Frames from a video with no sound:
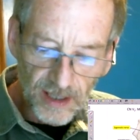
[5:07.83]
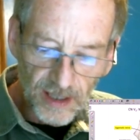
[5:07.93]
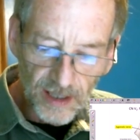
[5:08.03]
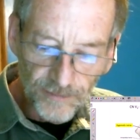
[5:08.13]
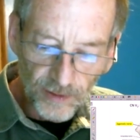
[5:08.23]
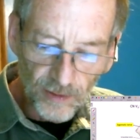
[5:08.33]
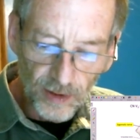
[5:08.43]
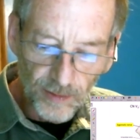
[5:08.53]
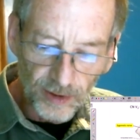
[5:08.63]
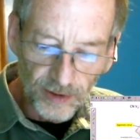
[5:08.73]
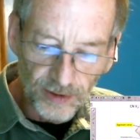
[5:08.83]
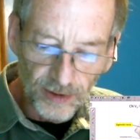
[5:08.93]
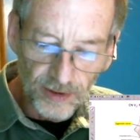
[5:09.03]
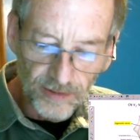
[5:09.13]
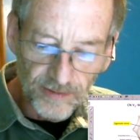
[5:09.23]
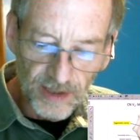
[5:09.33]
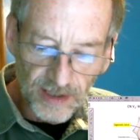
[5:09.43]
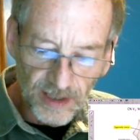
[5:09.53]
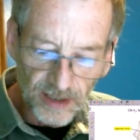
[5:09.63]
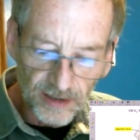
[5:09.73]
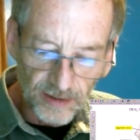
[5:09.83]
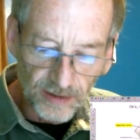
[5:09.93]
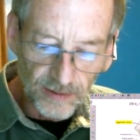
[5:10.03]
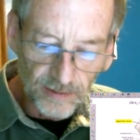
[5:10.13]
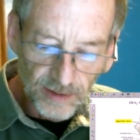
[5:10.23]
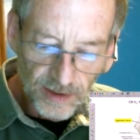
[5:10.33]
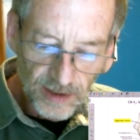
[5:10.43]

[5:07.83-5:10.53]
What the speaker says: infraorbital nerve in yellow,